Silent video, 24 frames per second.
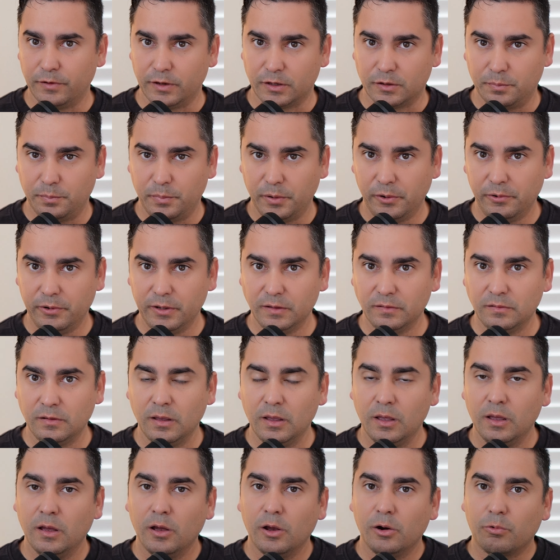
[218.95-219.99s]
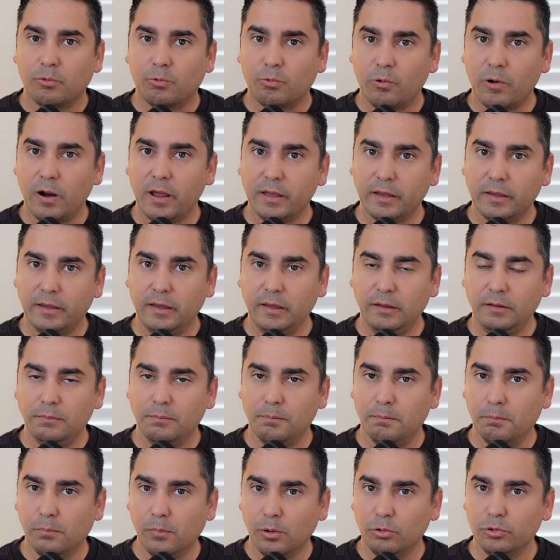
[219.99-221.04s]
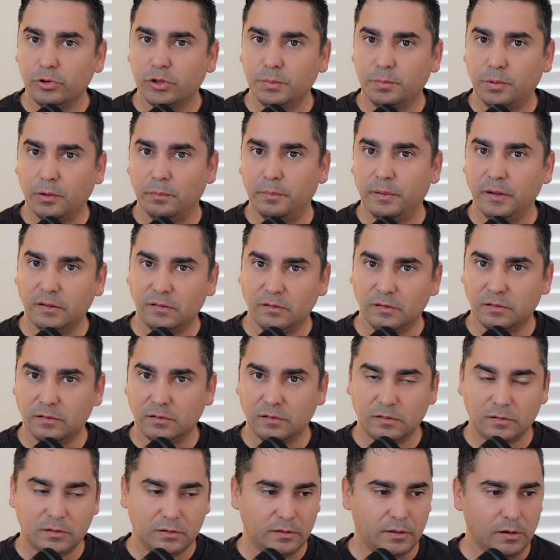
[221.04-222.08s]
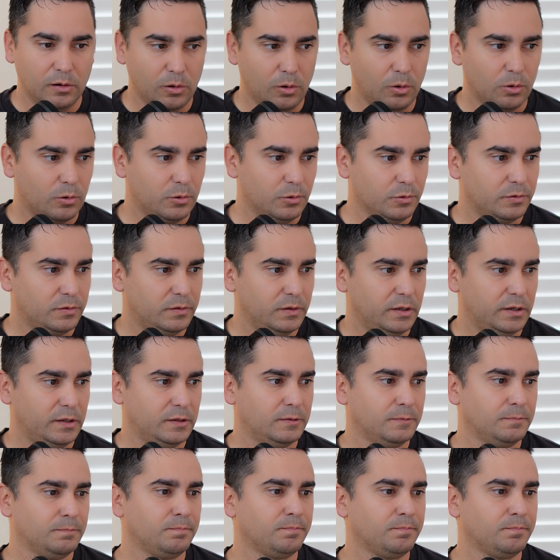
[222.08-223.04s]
experience ranking multiple businesses in the local cities.